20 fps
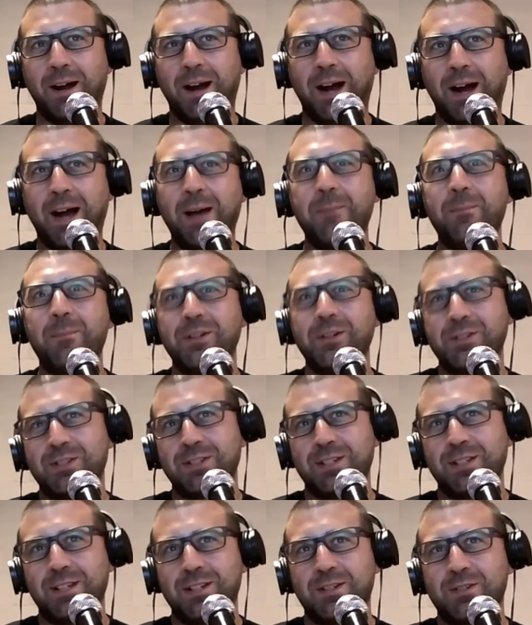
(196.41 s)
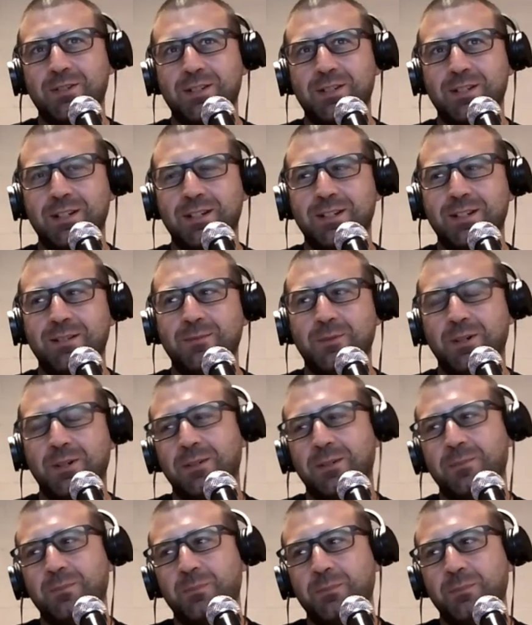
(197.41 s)
I'm mostly interested,
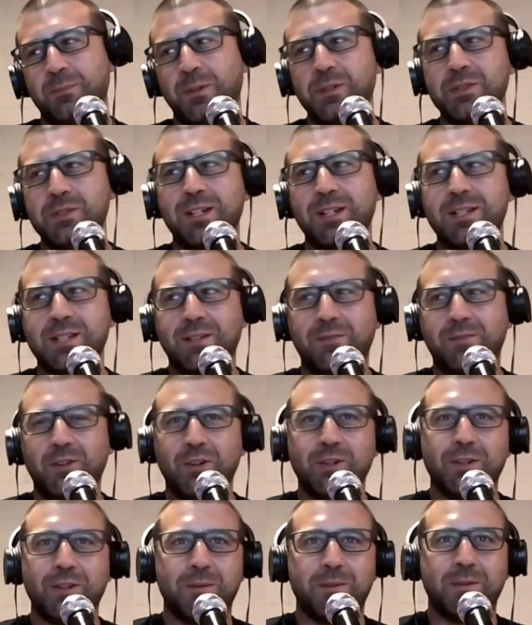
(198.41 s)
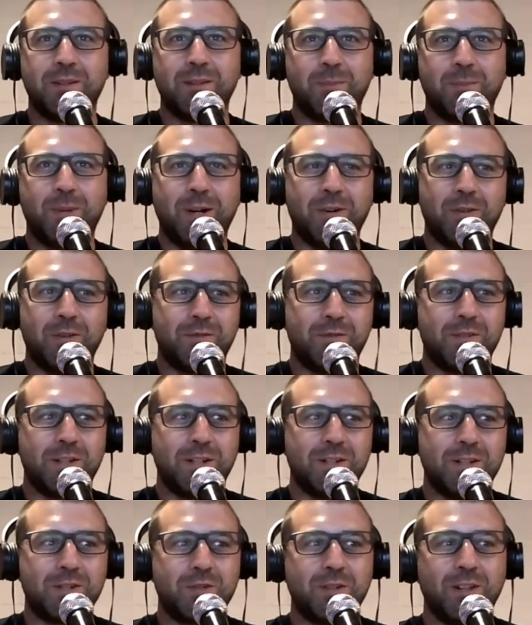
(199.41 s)
mostly because I've heard the powerlifting
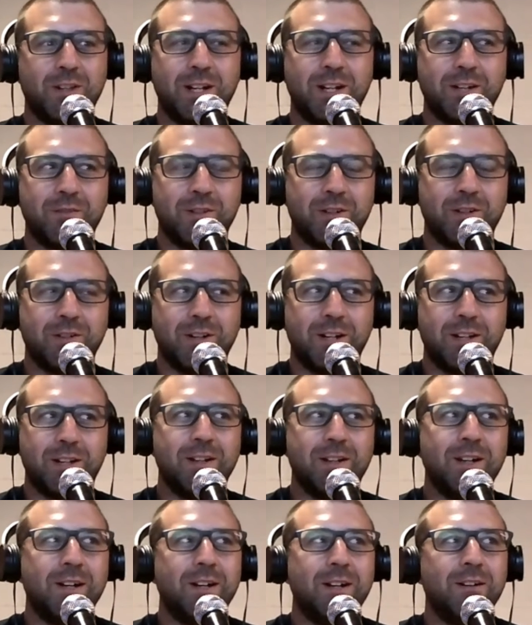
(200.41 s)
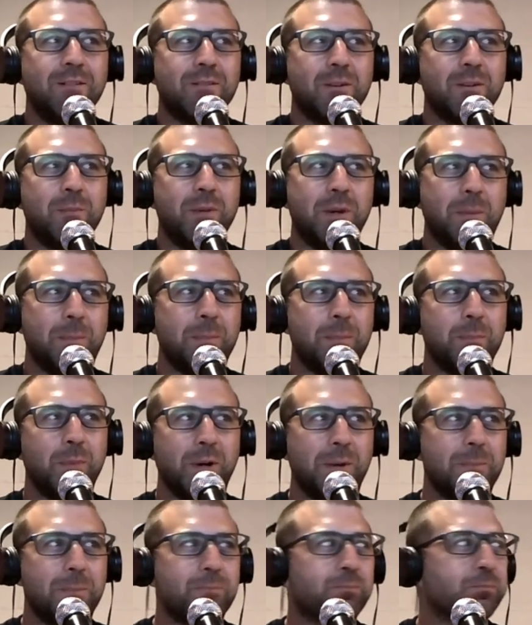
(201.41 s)
history, a lot of it already from him,
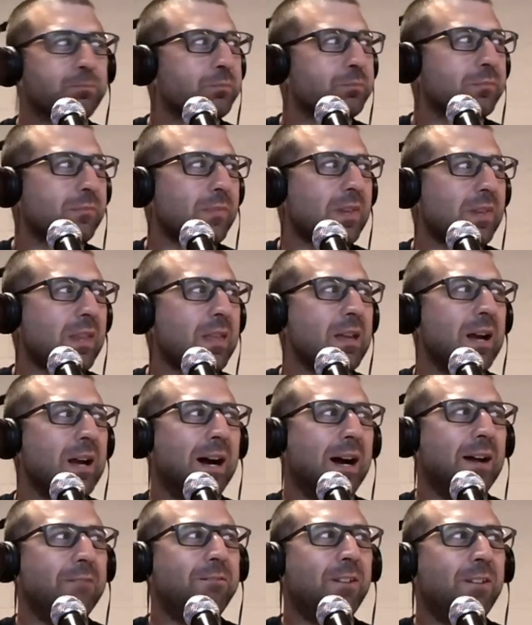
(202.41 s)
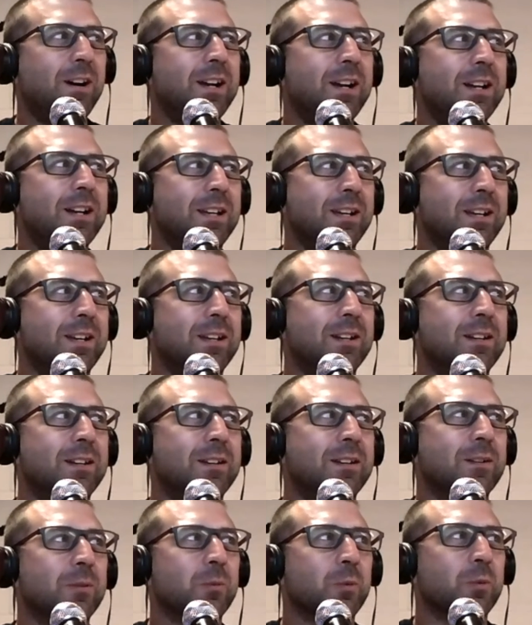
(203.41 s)
but I find it
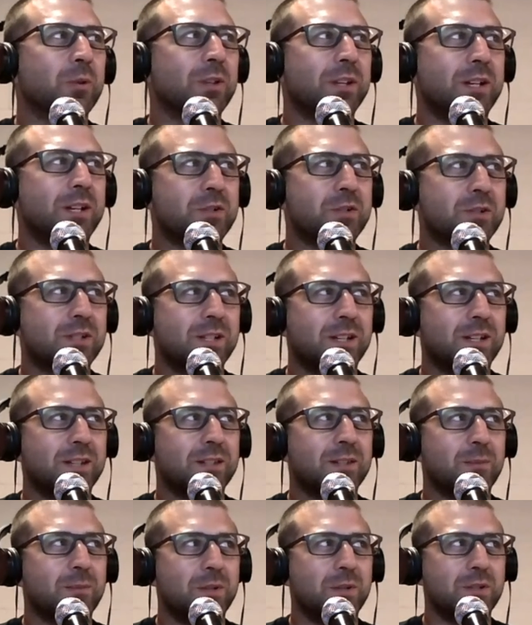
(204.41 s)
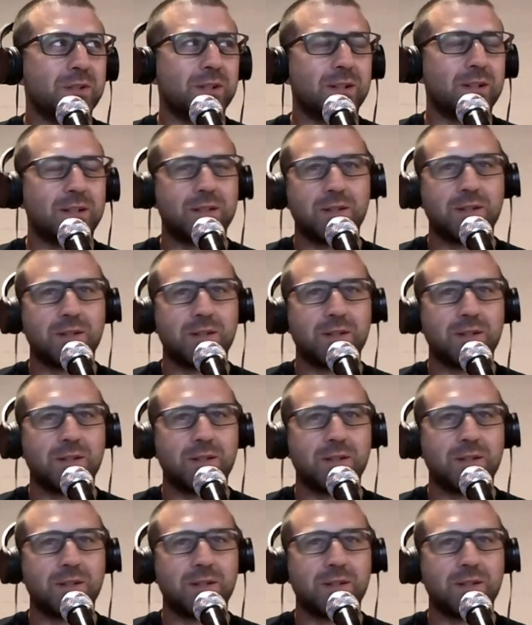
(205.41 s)
really interesting, the music.